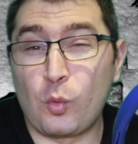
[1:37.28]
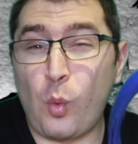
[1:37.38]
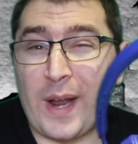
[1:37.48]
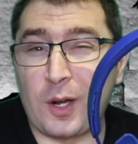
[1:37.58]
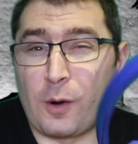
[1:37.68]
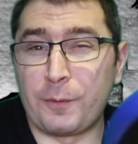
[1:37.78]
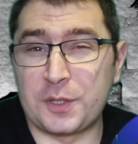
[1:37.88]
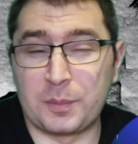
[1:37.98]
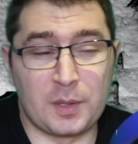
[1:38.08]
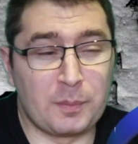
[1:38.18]
quite
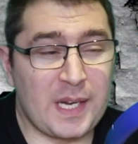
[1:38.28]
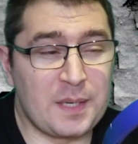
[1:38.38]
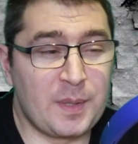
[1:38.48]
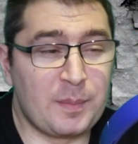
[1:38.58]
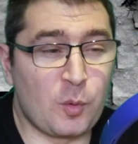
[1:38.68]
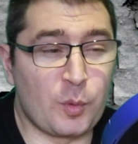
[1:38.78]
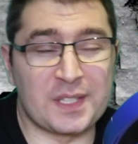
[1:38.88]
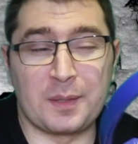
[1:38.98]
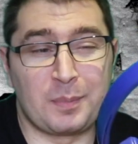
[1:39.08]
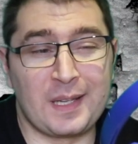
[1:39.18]
comfortable. Many people was
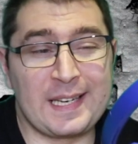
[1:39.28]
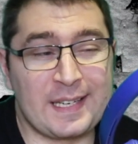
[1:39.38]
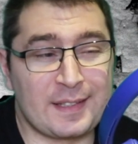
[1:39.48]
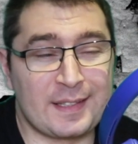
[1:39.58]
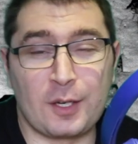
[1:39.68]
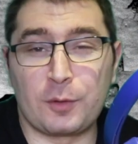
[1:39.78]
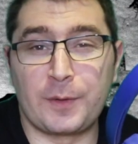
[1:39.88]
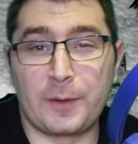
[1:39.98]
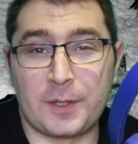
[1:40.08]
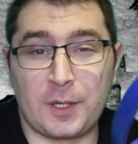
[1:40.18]
complaining that they're not
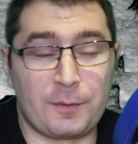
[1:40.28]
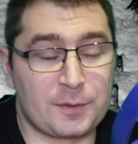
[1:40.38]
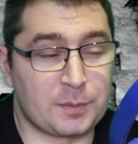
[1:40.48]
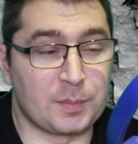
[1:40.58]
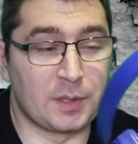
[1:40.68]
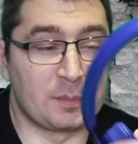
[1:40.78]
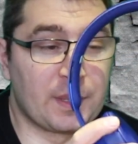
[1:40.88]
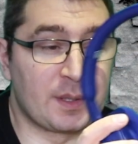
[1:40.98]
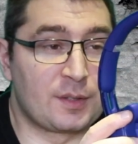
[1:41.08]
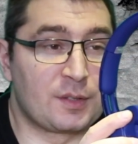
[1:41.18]
very comfortable,
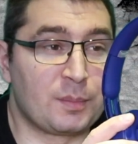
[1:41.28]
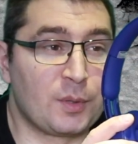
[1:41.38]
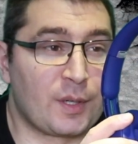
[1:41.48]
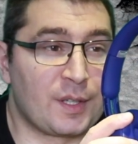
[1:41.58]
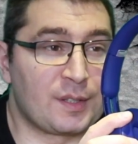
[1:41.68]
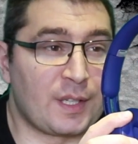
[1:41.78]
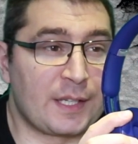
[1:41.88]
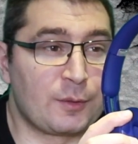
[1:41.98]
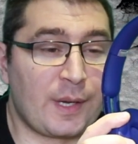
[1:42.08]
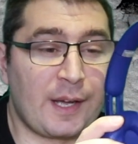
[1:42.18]
but to be honest,
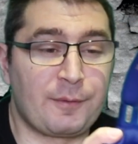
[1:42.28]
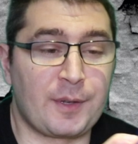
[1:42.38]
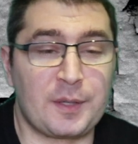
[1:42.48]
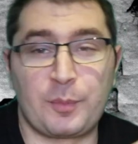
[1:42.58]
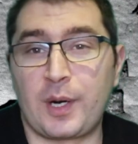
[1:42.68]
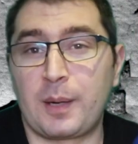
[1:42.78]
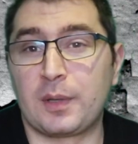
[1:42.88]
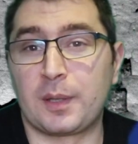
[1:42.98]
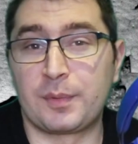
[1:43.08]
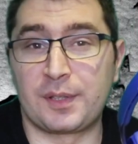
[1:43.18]
I don't have any
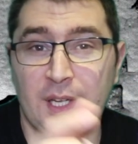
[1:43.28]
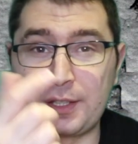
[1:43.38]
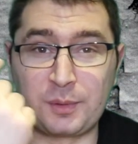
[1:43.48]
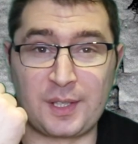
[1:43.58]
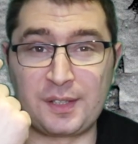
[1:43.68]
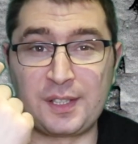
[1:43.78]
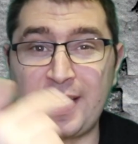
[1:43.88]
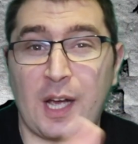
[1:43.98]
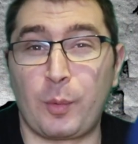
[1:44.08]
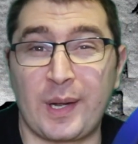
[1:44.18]
problems. As you can see,
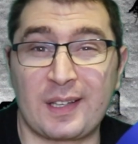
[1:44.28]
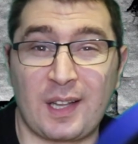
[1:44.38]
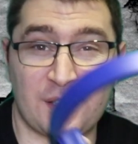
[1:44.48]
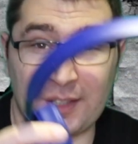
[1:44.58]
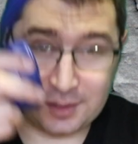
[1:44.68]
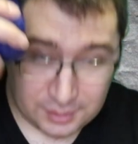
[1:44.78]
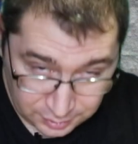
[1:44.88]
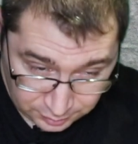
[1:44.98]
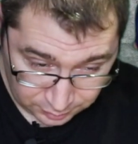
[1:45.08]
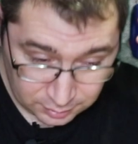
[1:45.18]
I wear glasses